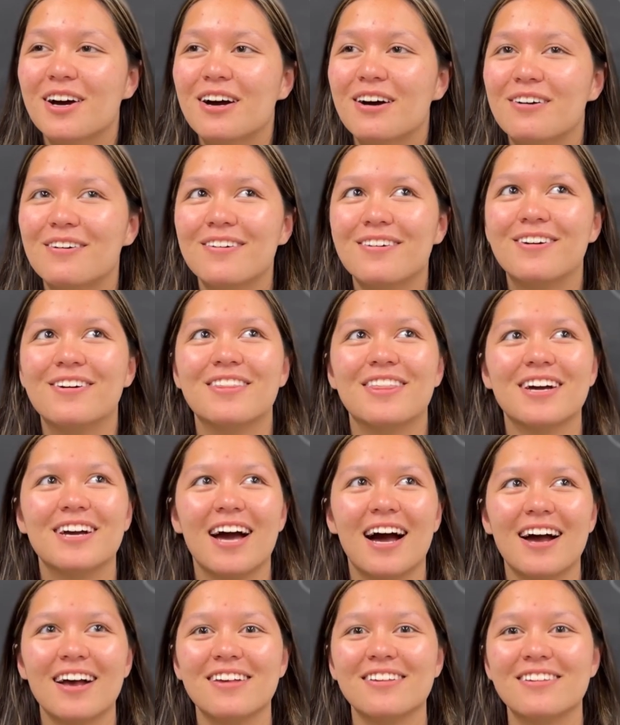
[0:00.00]
the
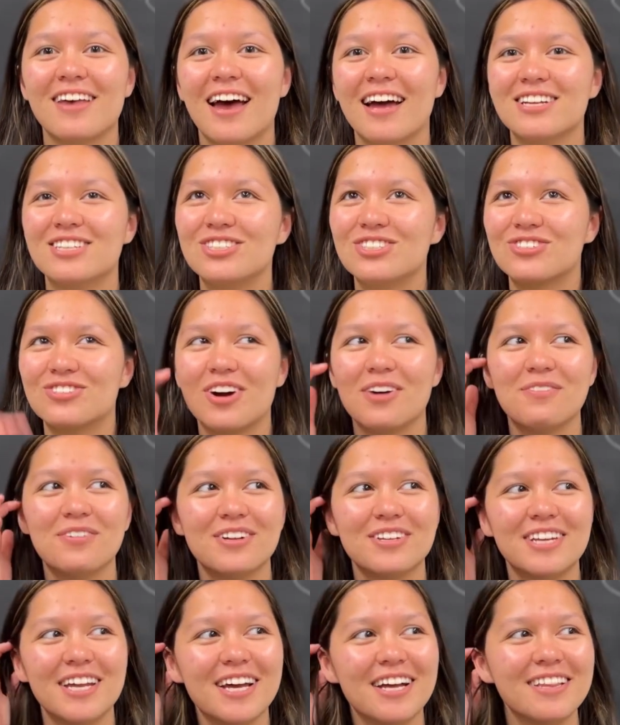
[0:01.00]
guys had
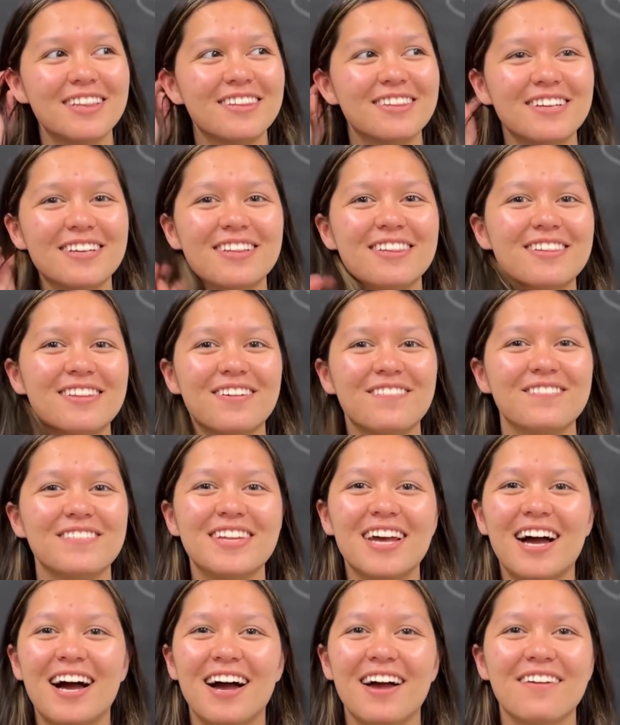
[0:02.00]
trouble dancing
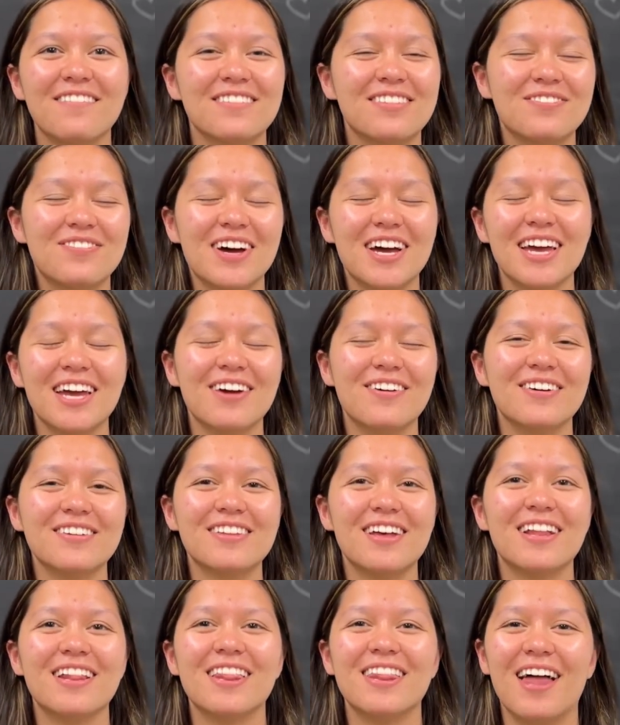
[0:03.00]
sometimes, but it was
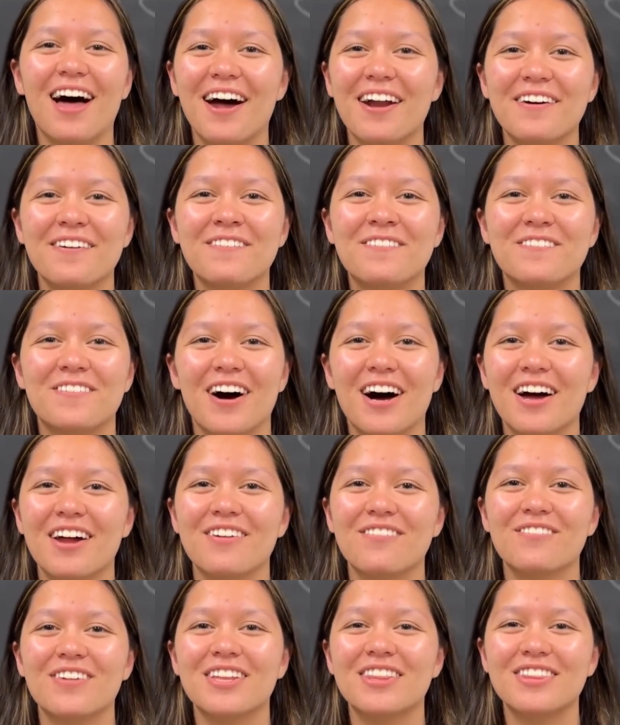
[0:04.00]
a lot of
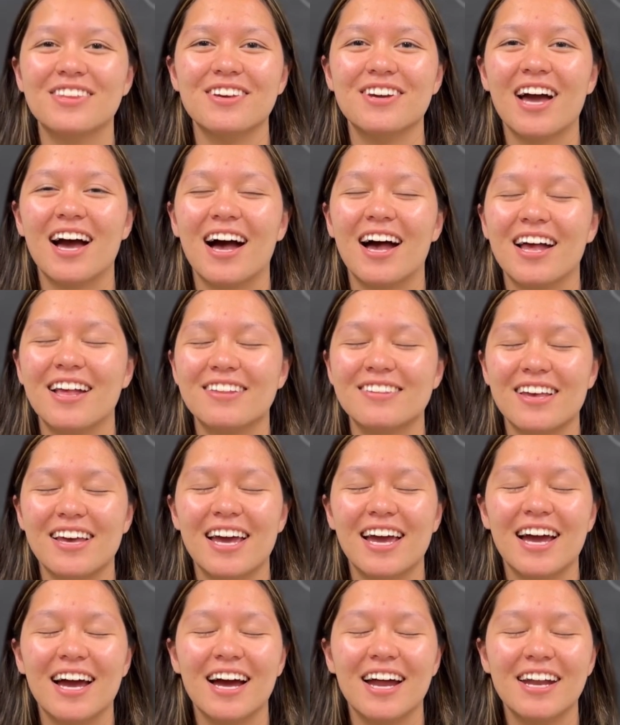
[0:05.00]
fun with you guys,
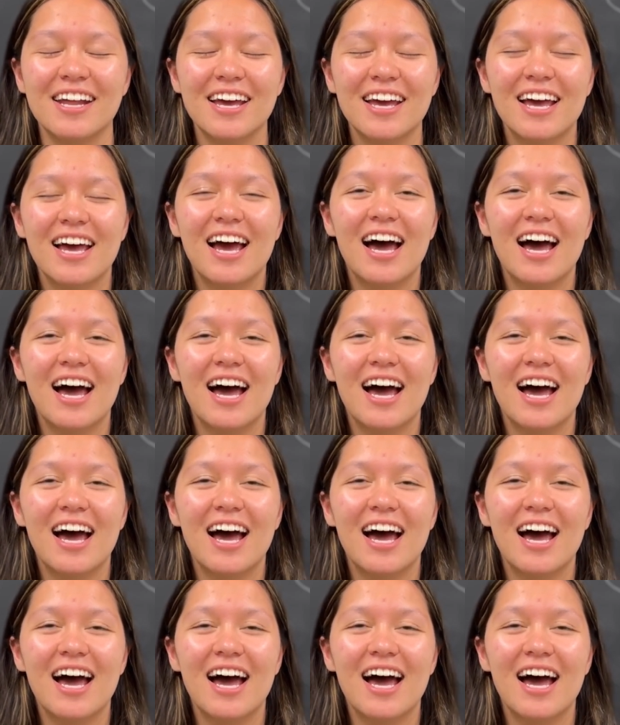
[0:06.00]
and